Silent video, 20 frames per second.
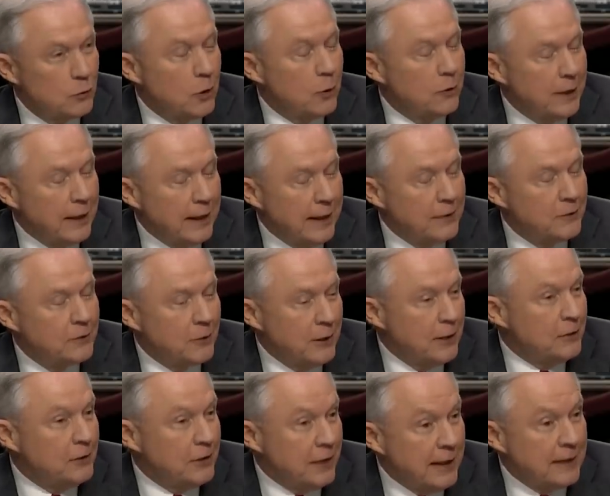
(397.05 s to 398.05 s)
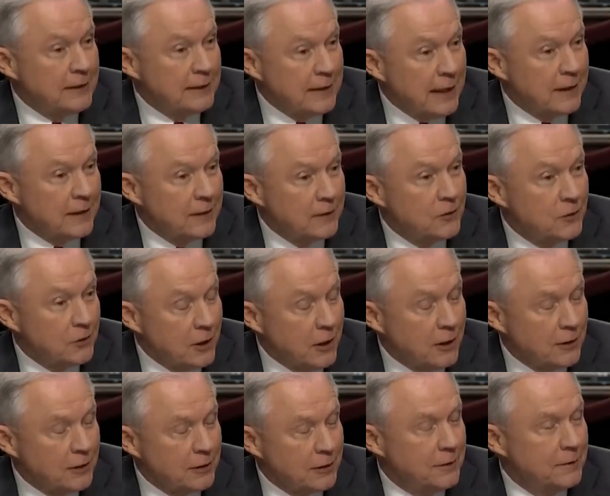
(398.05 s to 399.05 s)
So the answer is yes, I
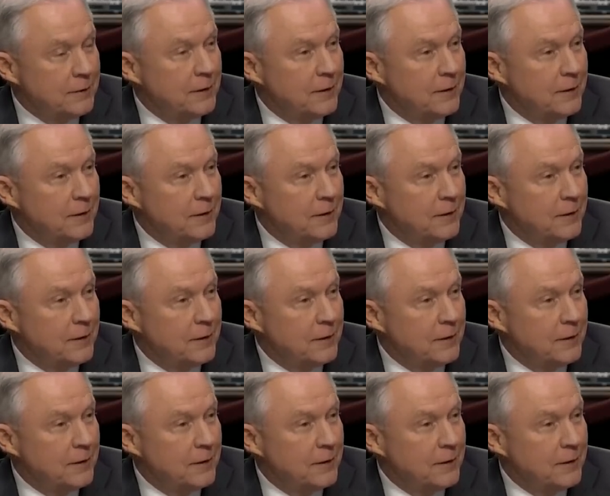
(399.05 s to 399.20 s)
consulted.